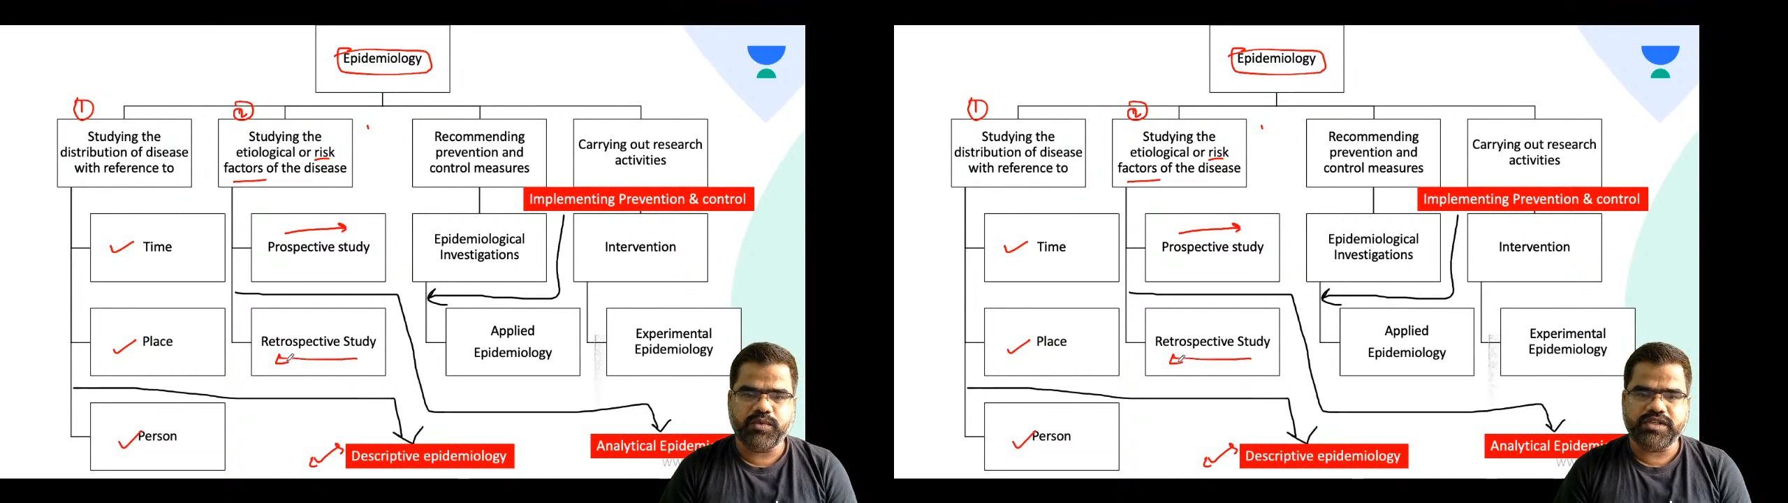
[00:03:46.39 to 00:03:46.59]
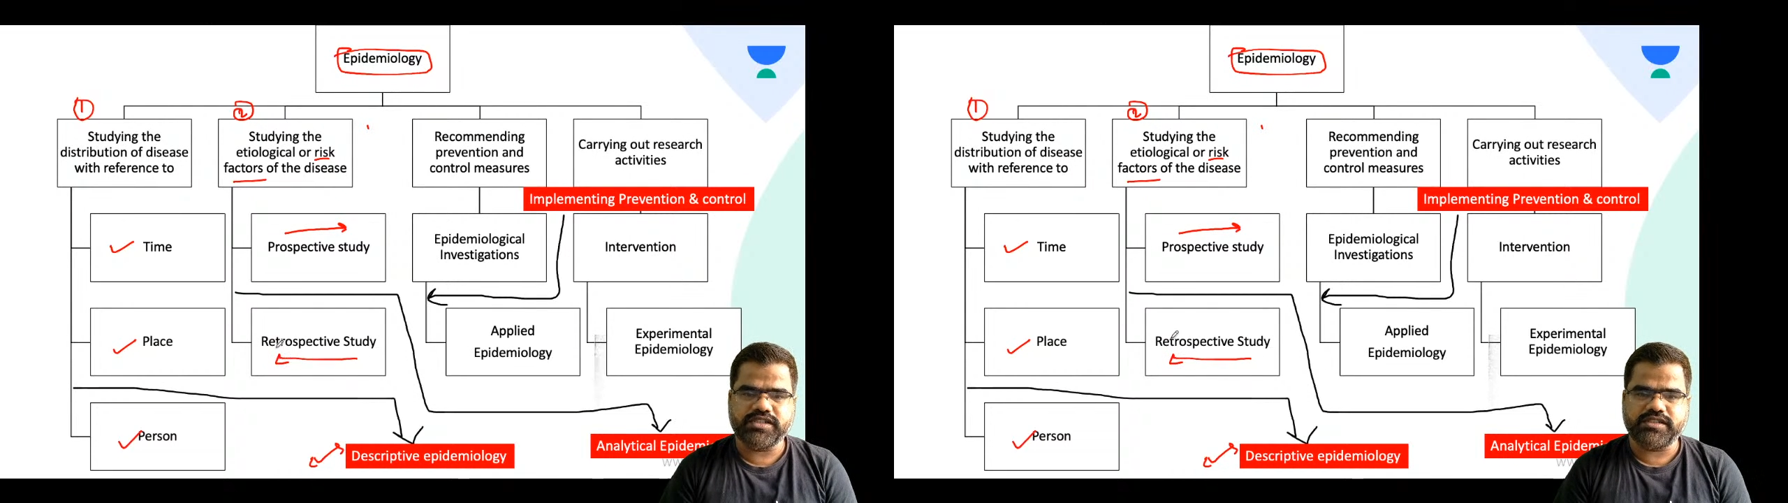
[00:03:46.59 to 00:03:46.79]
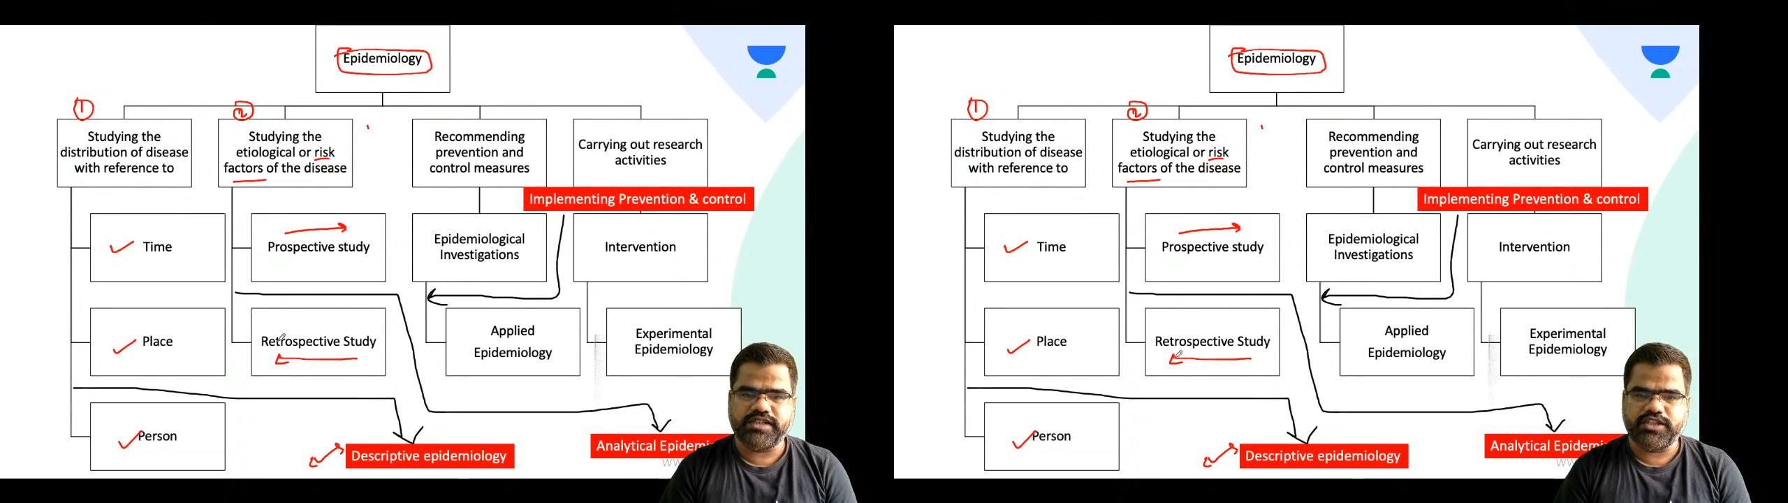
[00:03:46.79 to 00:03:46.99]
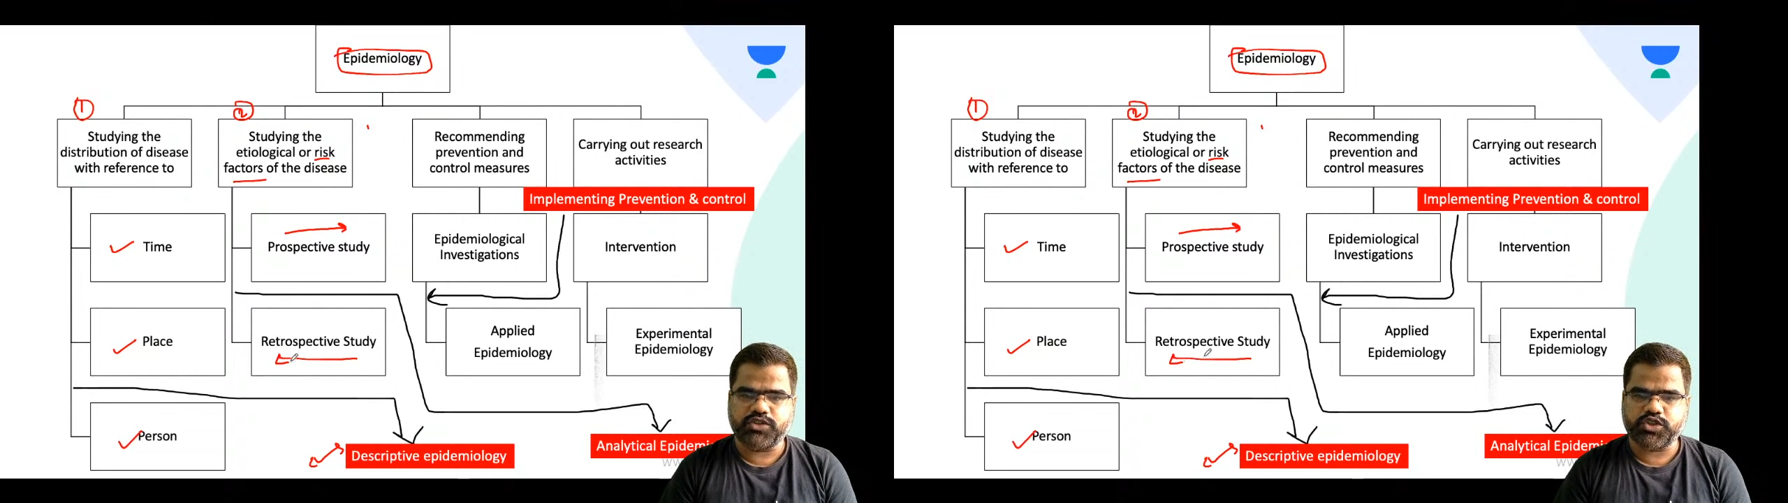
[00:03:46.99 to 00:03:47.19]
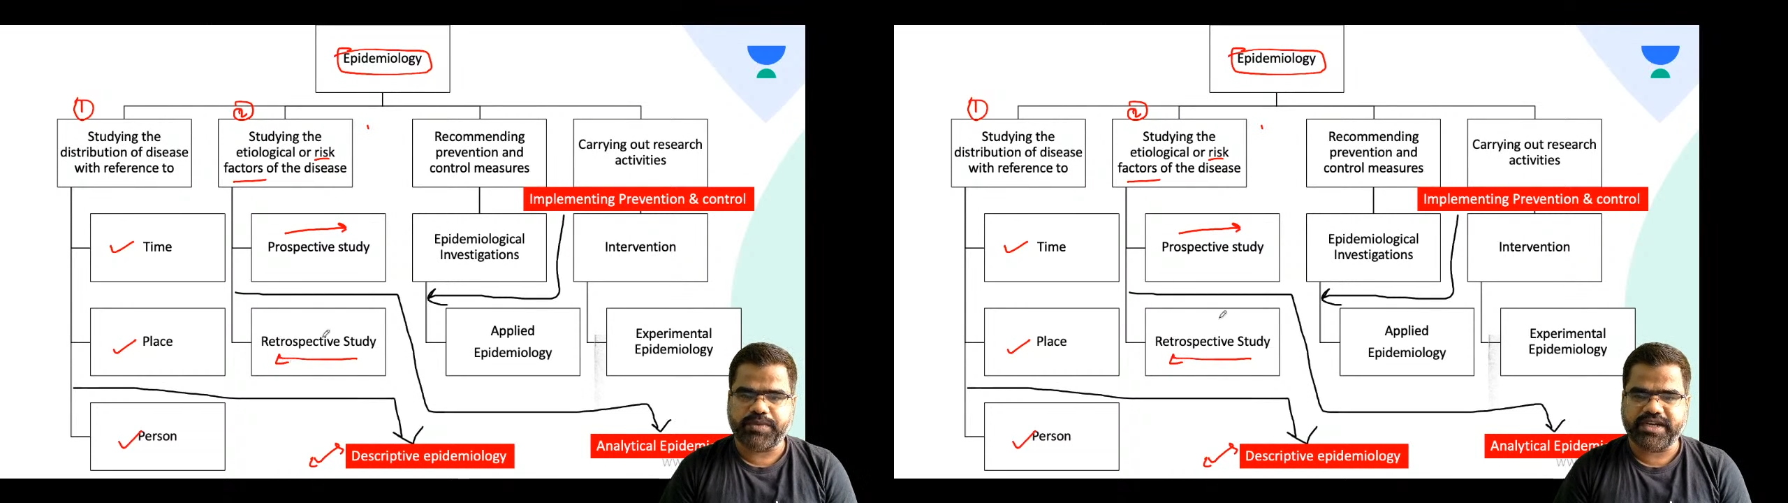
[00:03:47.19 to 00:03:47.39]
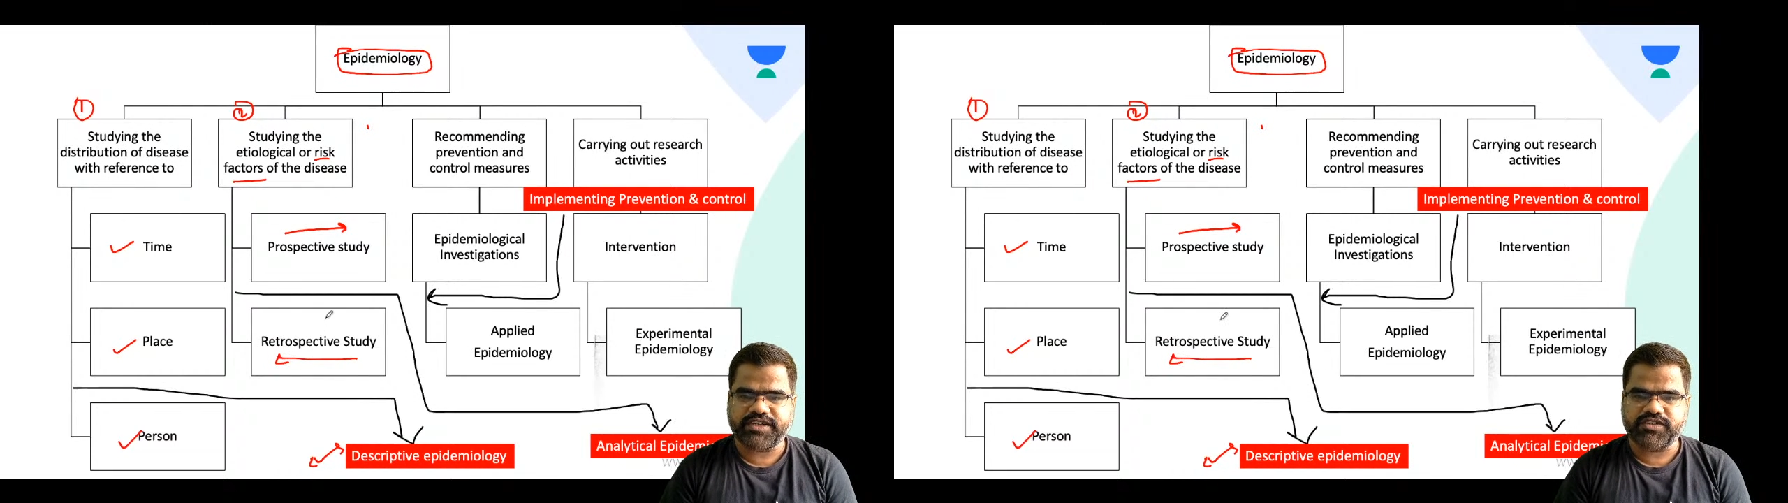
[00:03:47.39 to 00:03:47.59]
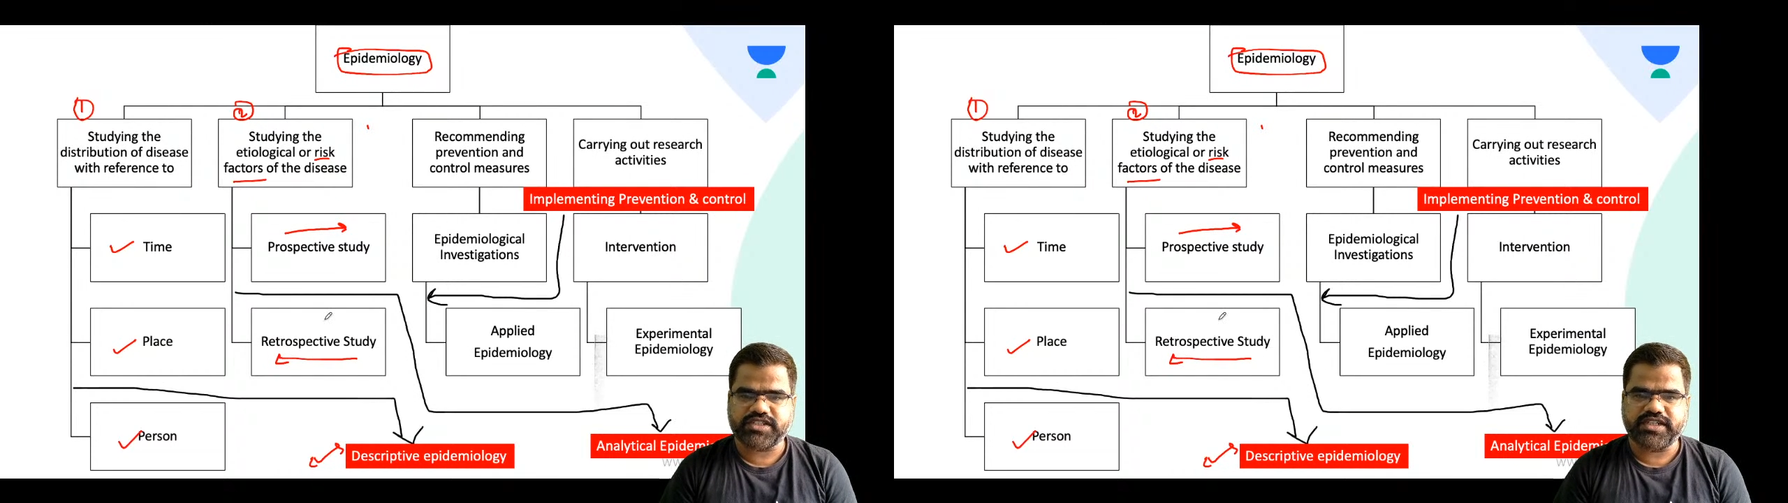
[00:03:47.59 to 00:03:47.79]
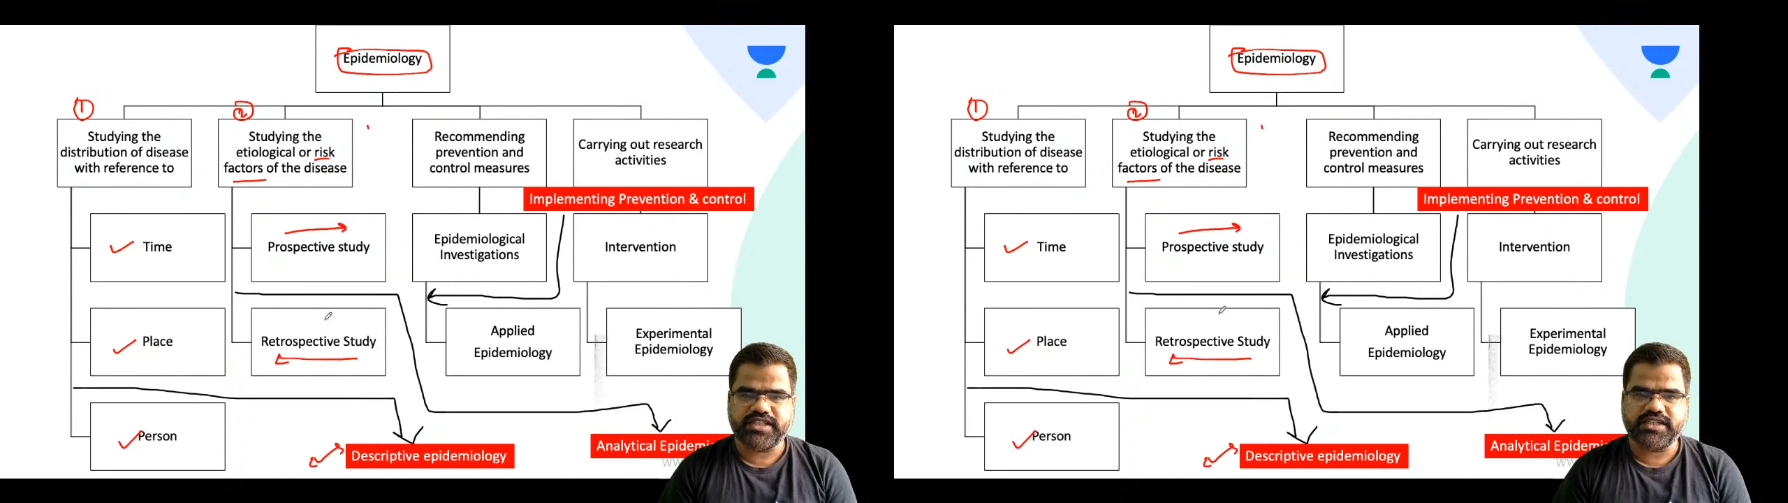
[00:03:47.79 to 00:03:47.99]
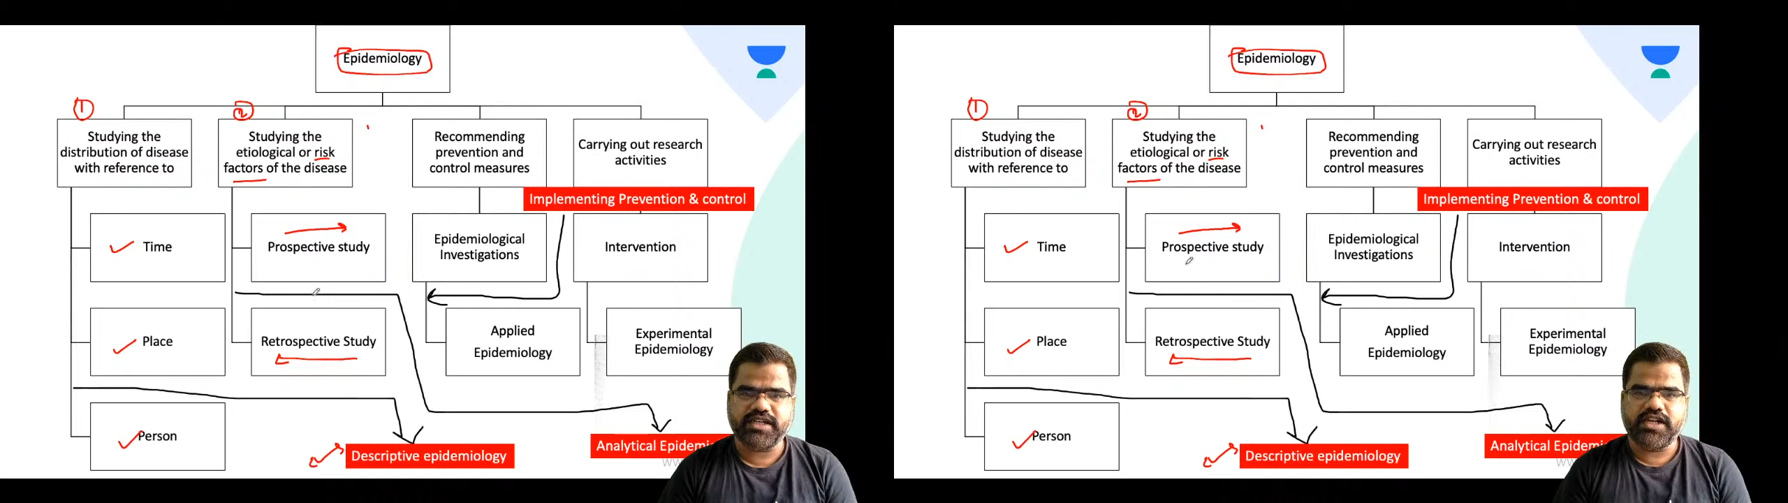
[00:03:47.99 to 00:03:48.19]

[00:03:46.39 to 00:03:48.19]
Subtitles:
which is retrospective study.